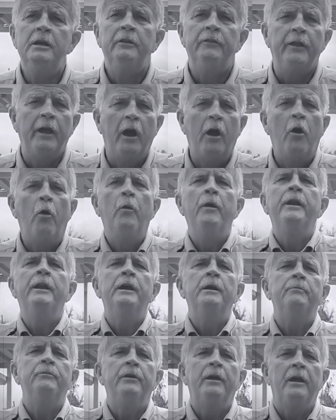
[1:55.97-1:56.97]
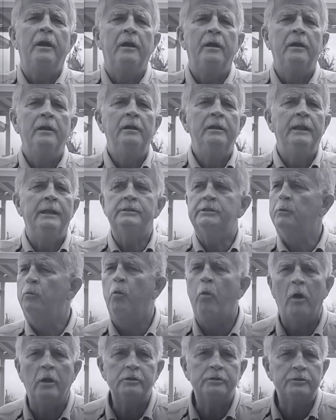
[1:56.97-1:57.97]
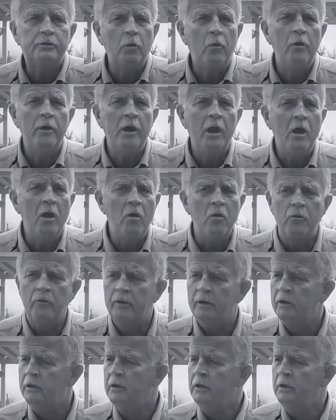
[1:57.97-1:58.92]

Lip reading: They all went up there. They said, "What's going on?